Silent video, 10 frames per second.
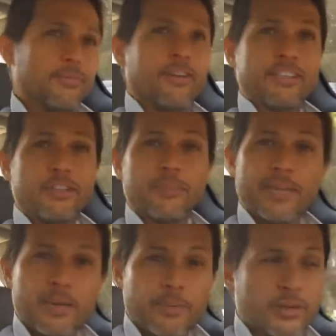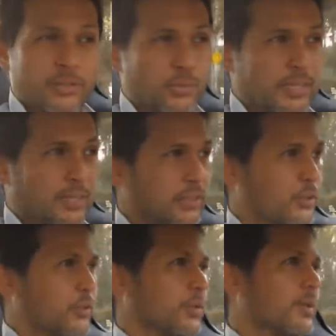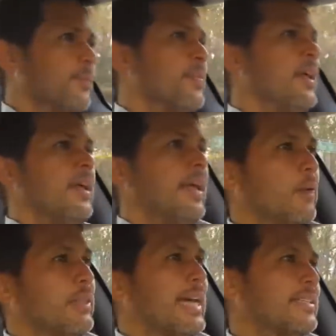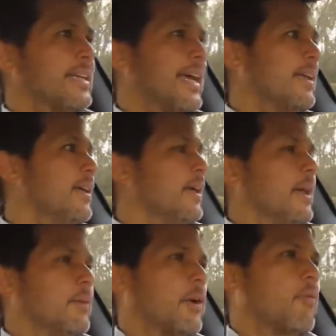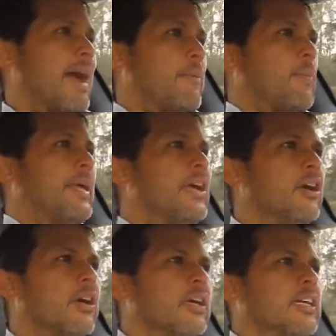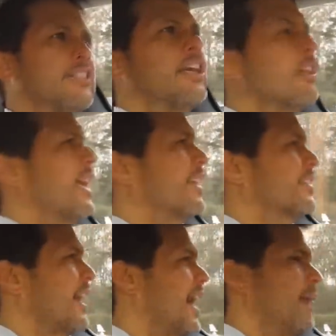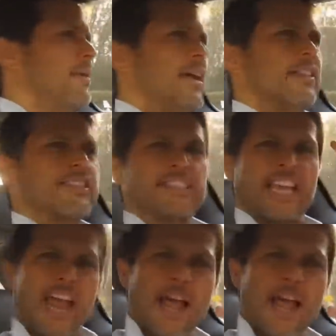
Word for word: Professional pickup artists will tell you the truth. And with that said, I'm going to wrap up here. Until next time, this is